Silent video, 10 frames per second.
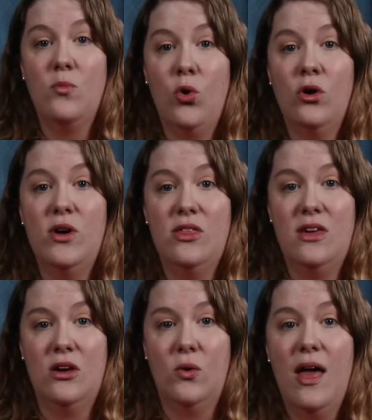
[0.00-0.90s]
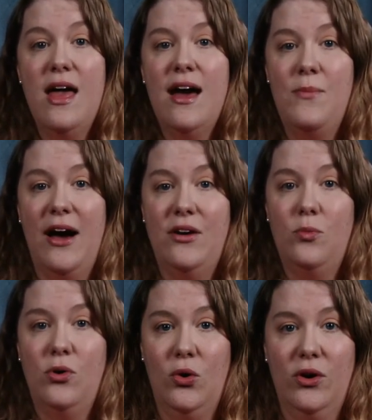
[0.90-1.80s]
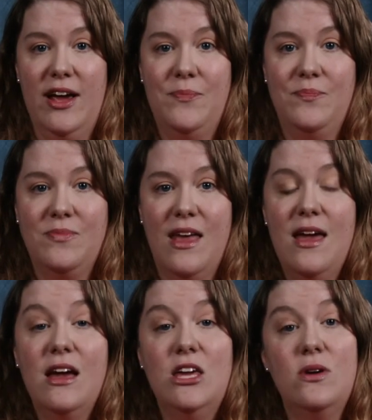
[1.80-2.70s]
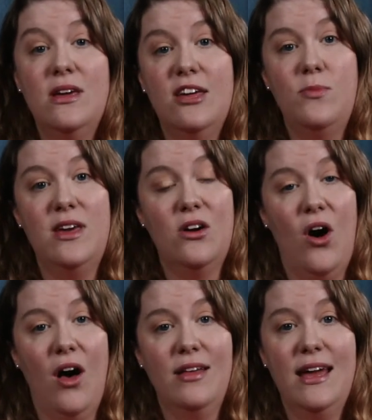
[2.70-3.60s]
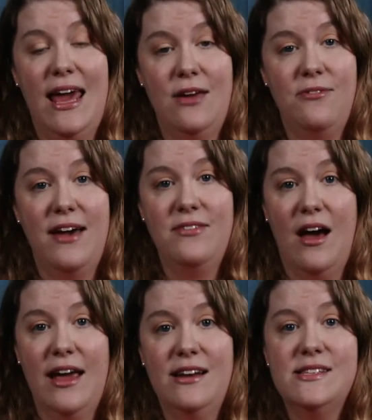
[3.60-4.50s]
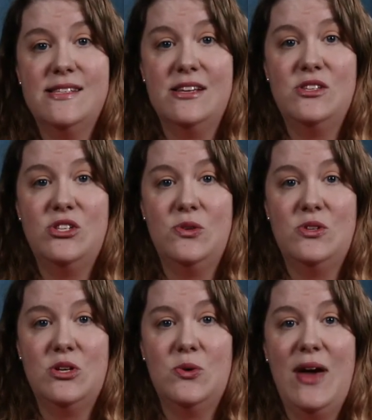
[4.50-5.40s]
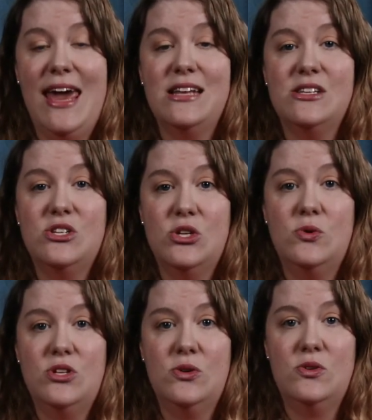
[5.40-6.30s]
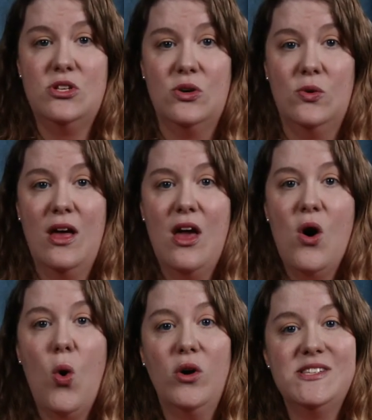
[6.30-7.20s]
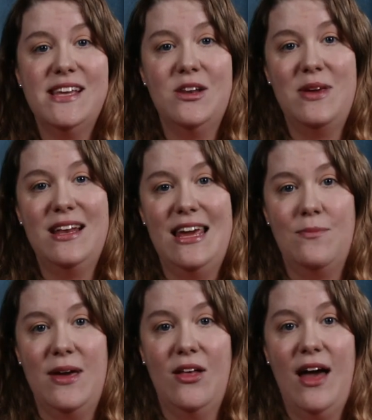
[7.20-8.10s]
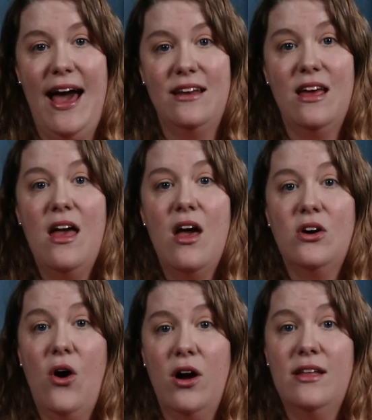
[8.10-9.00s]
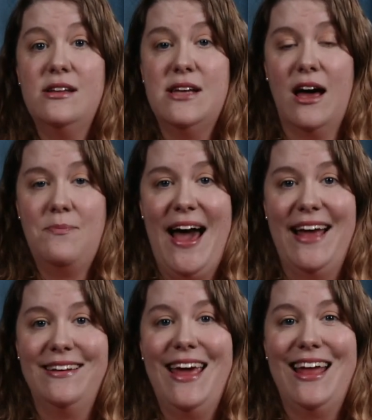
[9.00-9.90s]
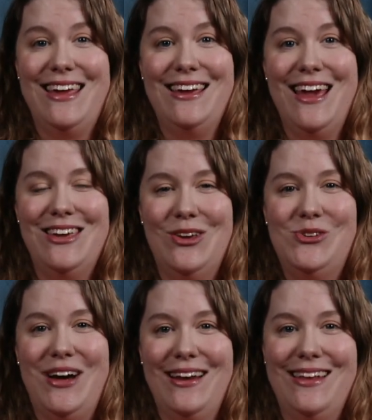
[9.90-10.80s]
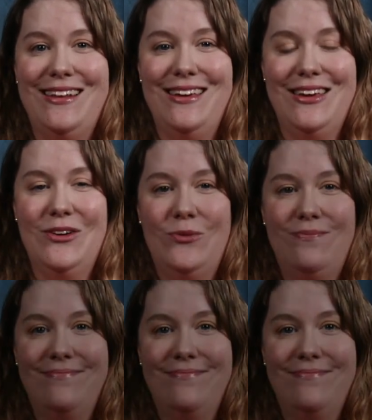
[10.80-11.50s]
more with you about our program. You can give me a call at 859-622-8222 or send me an email at carla.patton at eku.edu.